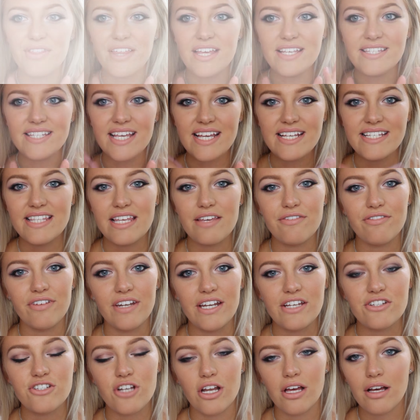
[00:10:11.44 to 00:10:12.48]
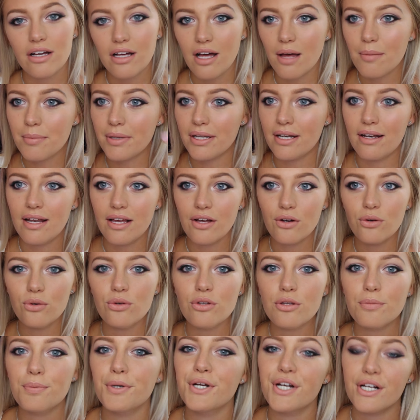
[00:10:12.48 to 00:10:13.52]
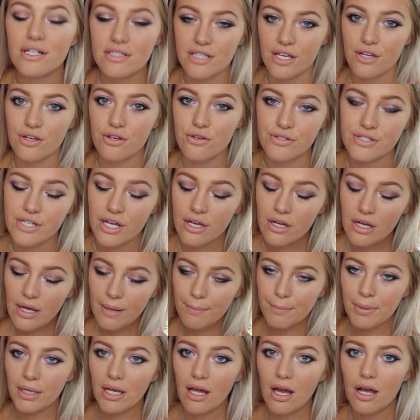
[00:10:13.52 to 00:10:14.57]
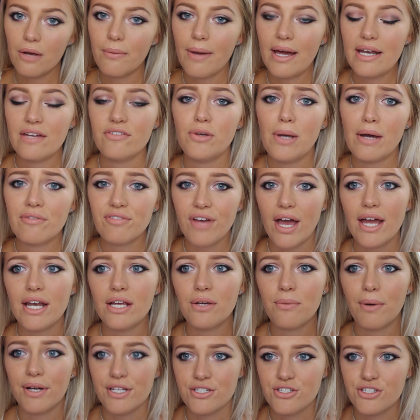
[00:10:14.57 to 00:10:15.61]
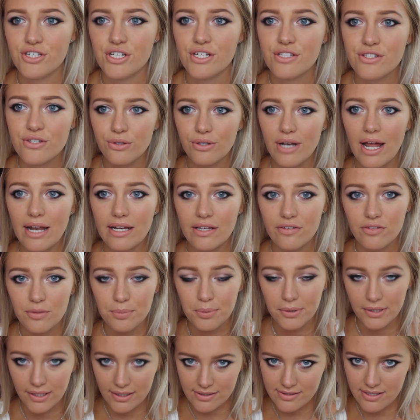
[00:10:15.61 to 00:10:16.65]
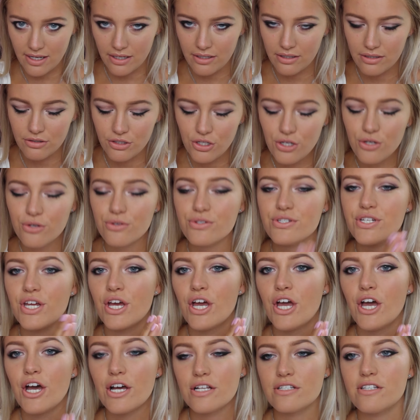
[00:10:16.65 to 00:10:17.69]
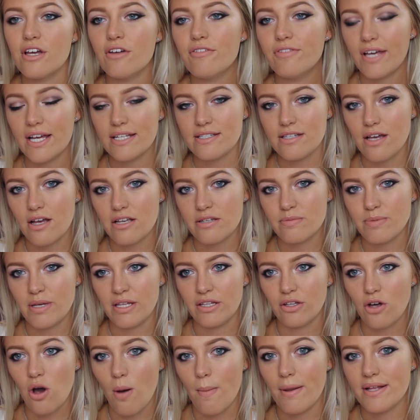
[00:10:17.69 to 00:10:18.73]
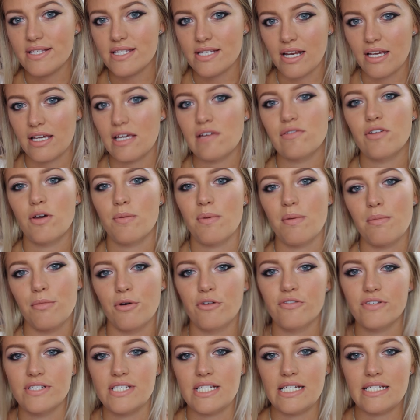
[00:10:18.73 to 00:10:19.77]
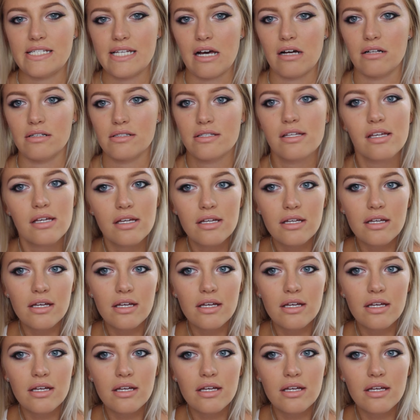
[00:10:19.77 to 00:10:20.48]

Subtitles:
this is the finished look. I'm gonna link all the products I used below. And if you have any questions on any of the products I used, don't forget to ask me in the comments and I can give you a bit more of a detailed